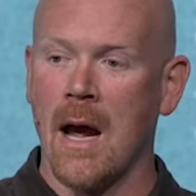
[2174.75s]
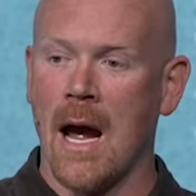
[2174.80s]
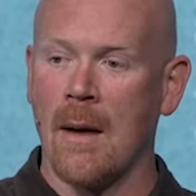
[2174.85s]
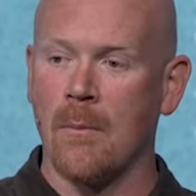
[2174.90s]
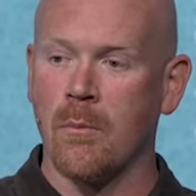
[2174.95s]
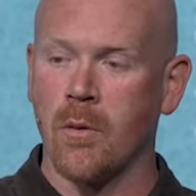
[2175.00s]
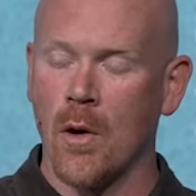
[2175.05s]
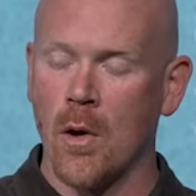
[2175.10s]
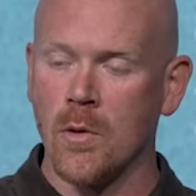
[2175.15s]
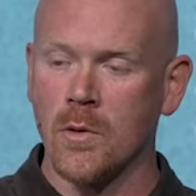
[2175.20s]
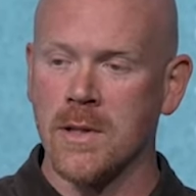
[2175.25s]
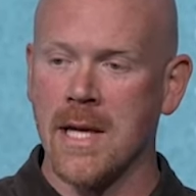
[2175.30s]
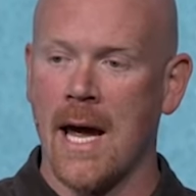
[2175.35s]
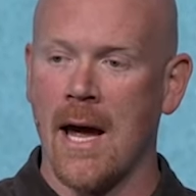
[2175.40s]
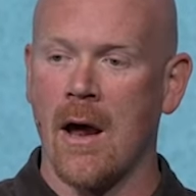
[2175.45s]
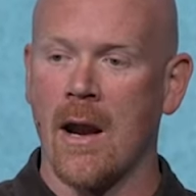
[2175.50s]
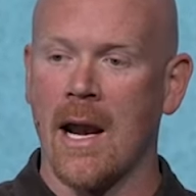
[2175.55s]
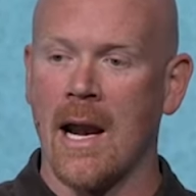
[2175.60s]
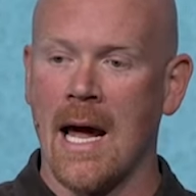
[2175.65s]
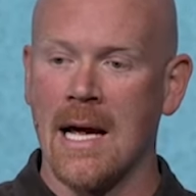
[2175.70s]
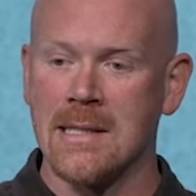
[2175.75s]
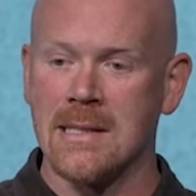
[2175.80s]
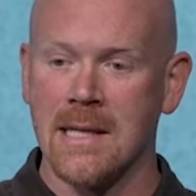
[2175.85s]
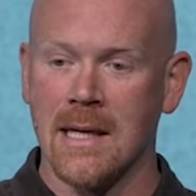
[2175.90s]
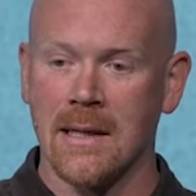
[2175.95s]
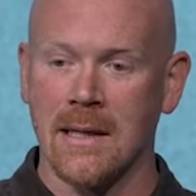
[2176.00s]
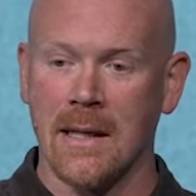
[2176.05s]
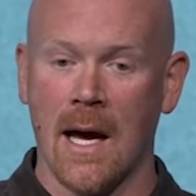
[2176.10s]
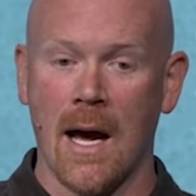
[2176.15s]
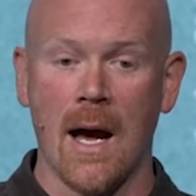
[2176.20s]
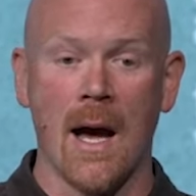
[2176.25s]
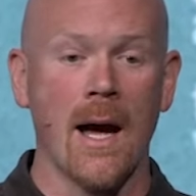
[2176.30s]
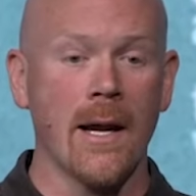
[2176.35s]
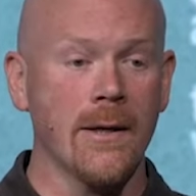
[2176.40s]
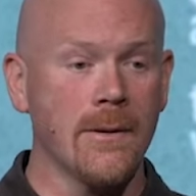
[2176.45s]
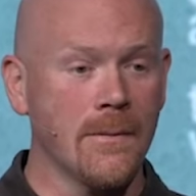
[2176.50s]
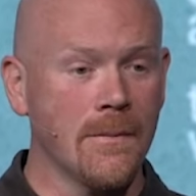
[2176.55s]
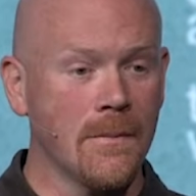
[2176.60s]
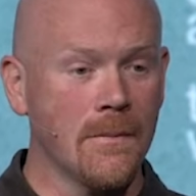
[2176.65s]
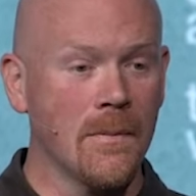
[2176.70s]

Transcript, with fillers: I broke down and I said, God,